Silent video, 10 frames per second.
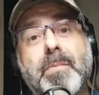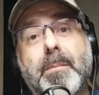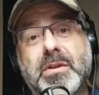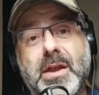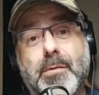
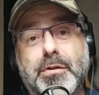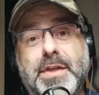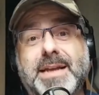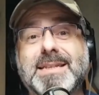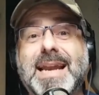But there were
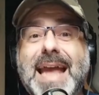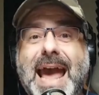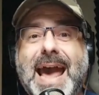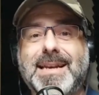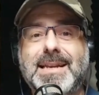things that I
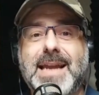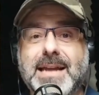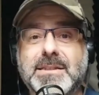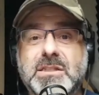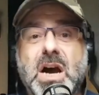hadn't
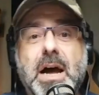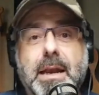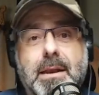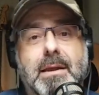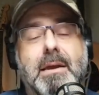yet done.